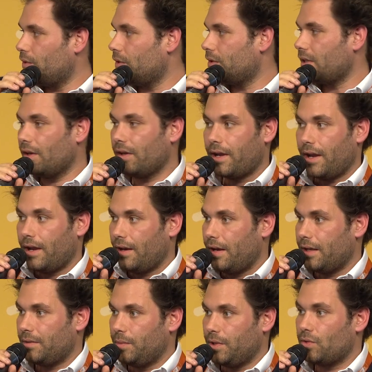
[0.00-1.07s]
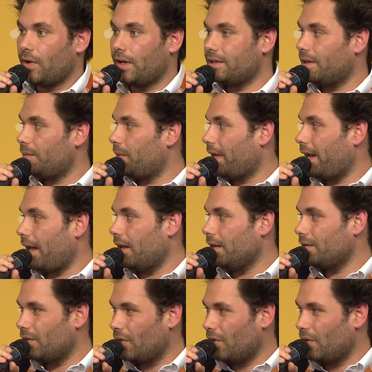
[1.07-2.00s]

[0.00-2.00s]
to say, okay, let me try something else.